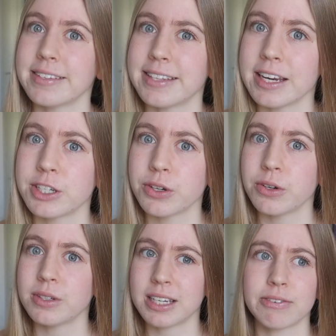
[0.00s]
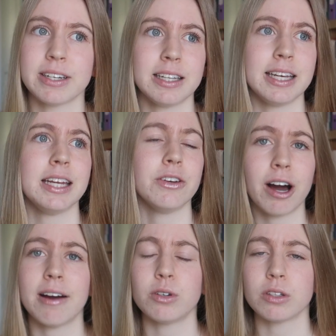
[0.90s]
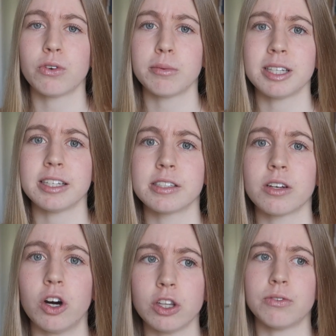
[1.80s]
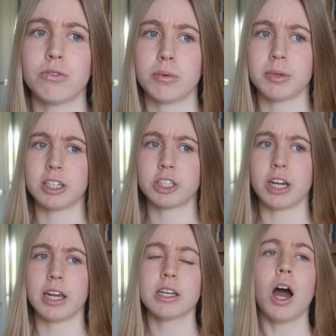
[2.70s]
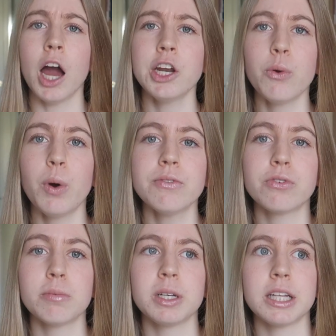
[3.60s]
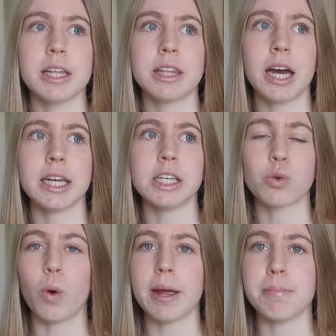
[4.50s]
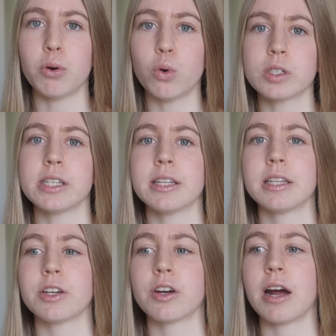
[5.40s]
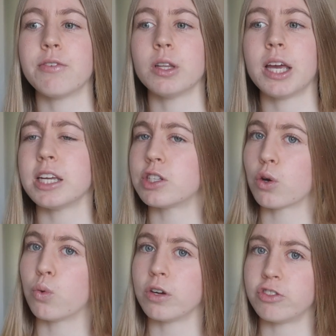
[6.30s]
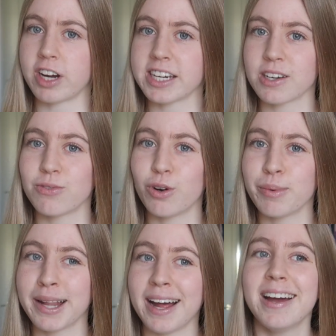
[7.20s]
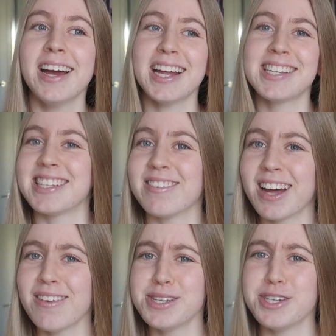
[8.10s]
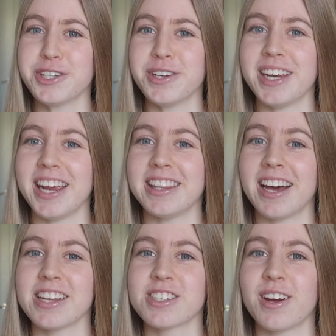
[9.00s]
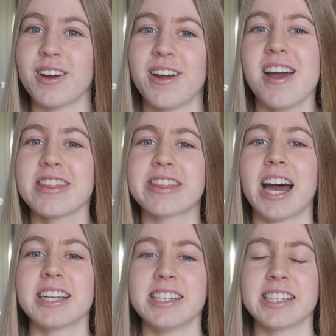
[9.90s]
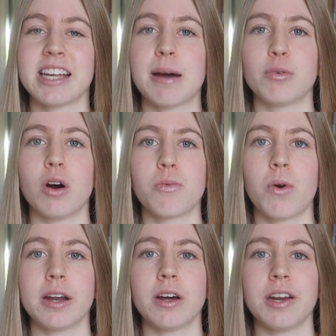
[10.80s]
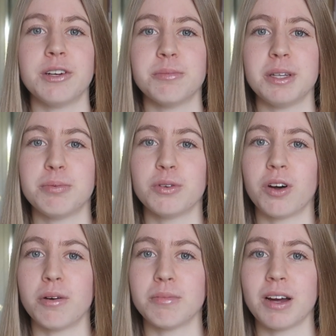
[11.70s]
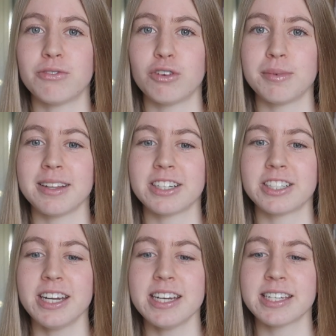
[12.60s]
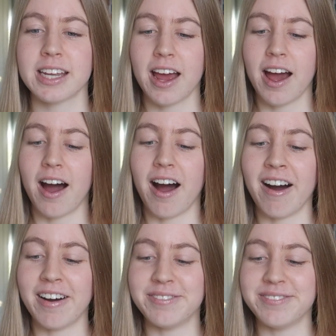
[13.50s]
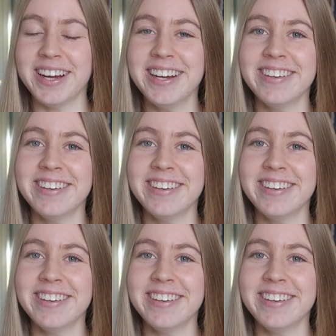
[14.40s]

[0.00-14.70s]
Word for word: they do definitely not have all the formulas on the formula sheet. I know one formula that is quite important that they don't have on there is the quadratic formula, and sometimes you do need that, so that's an example of one I normally put on my formula sheet. But